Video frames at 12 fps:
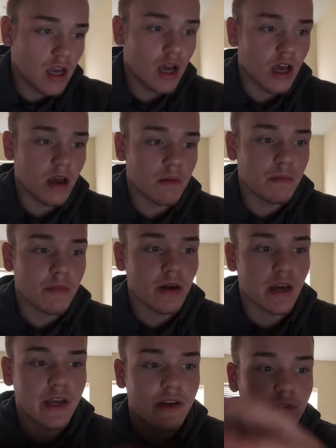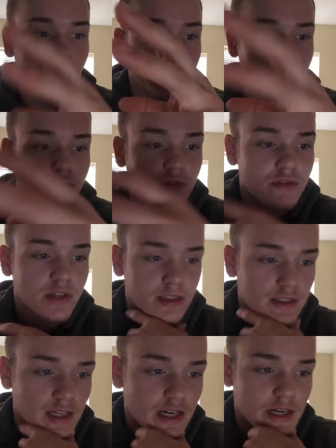I had to order 2 sets
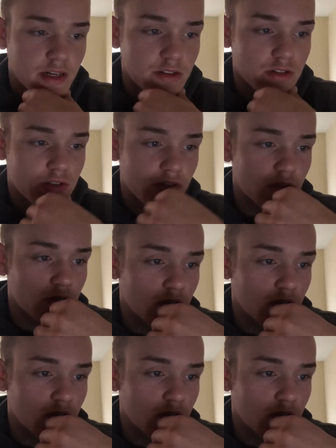of tires.